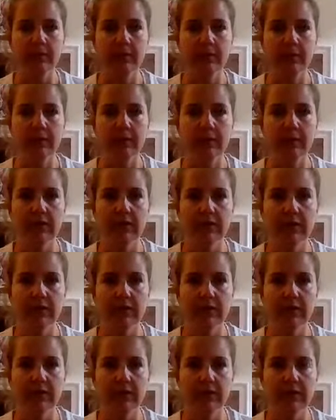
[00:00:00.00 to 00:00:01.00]
Good.
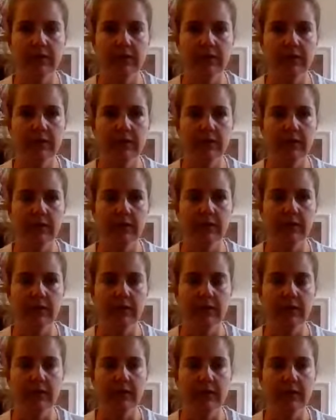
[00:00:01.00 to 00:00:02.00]

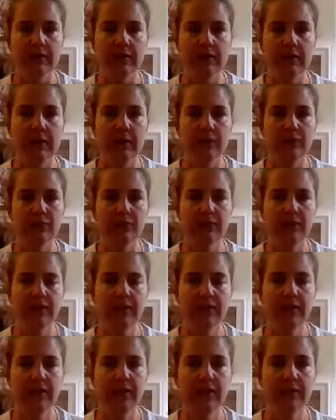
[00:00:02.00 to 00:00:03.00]
Now
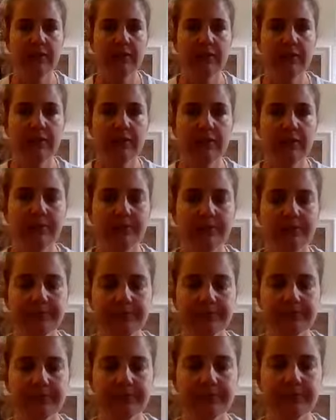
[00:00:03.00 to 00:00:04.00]
from here,
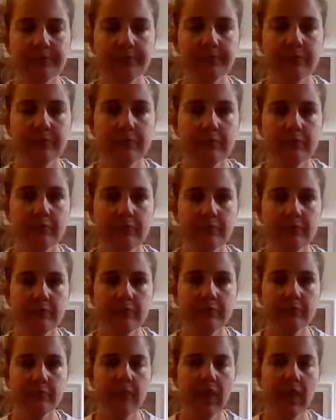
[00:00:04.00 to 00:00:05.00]

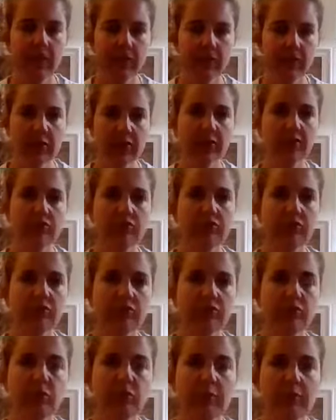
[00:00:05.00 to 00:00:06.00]
actually, let's do
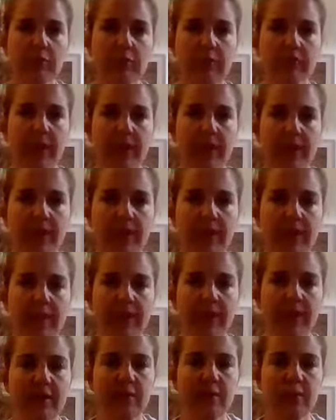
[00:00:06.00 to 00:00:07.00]
this one more time. Yeah,
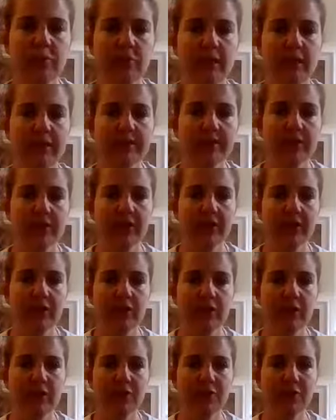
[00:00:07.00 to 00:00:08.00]
keep
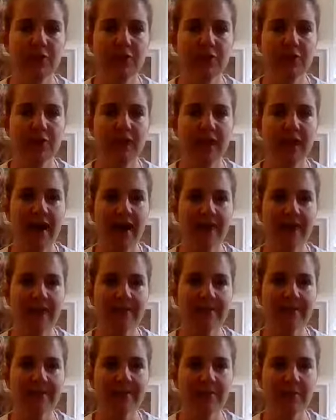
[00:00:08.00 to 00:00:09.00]
pressing your
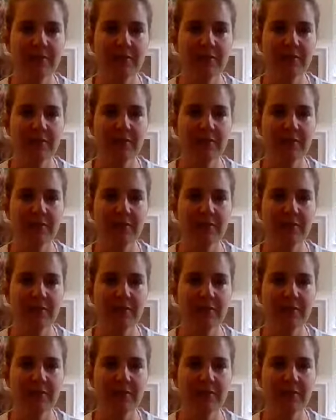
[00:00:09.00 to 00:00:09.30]
thighs.